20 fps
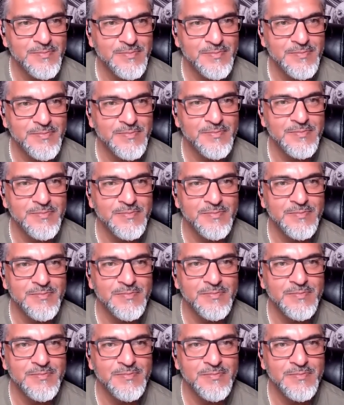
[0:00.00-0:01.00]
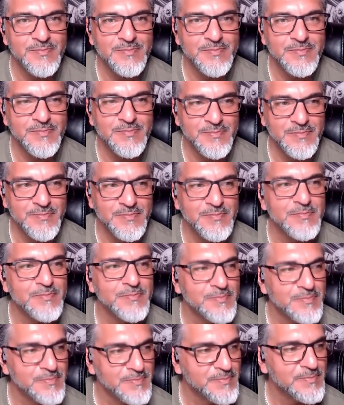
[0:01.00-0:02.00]

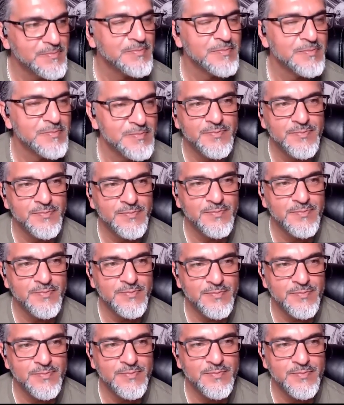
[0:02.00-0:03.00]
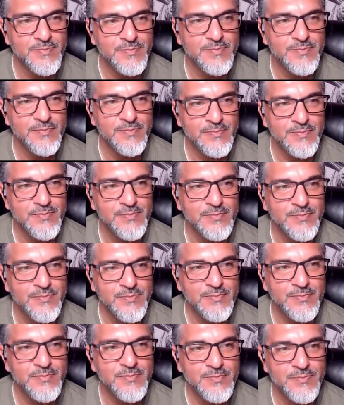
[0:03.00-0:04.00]

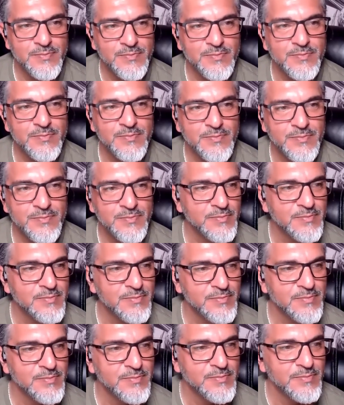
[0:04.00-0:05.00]
[no speech]